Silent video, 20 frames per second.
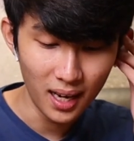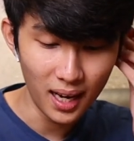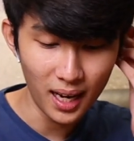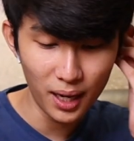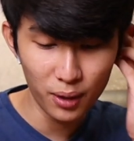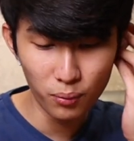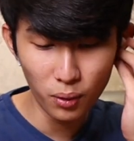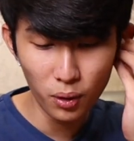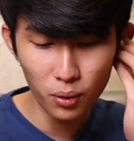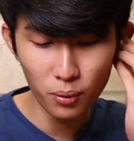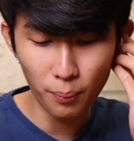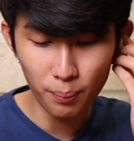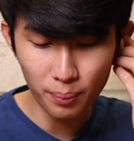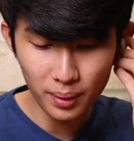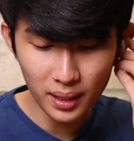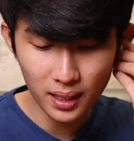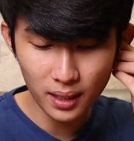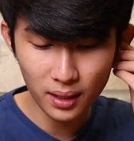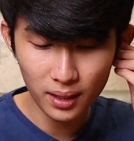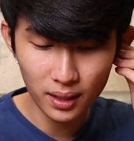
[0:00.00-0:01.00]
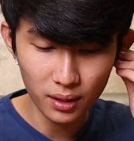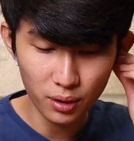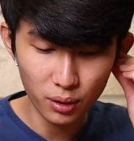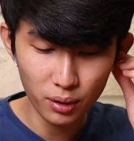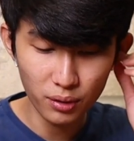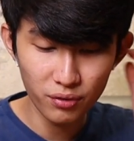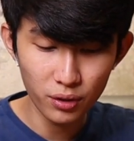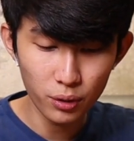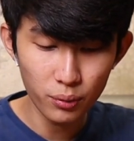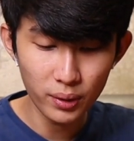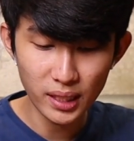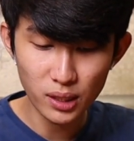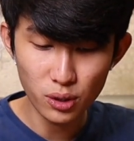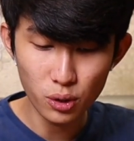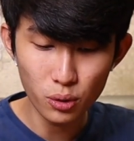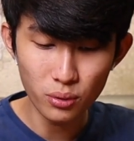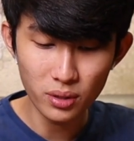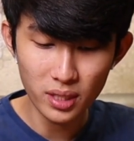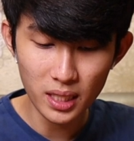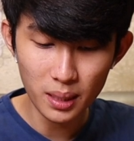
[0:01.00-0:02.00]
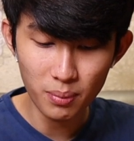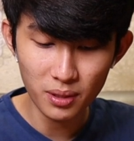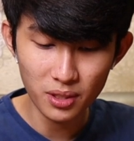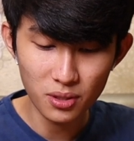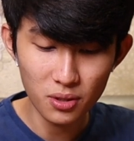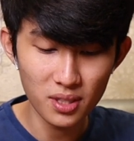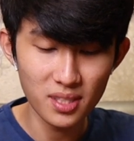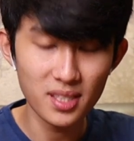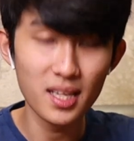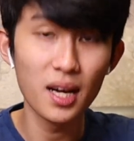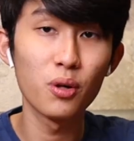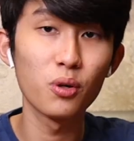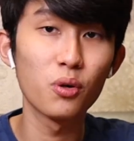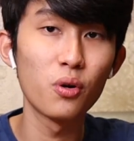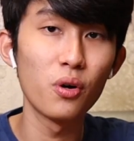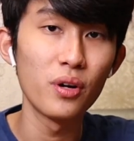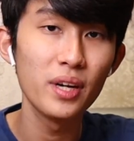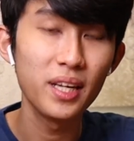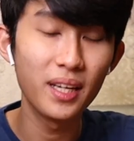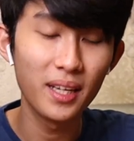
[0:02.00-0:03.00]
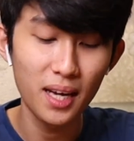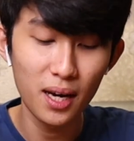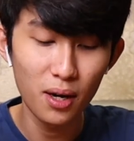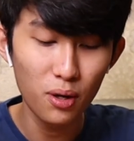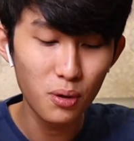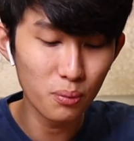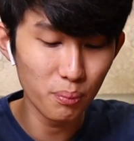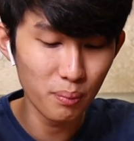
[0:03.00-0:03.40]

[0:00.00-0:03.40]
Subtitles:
I won't be reviewing too deep into the sound quality now.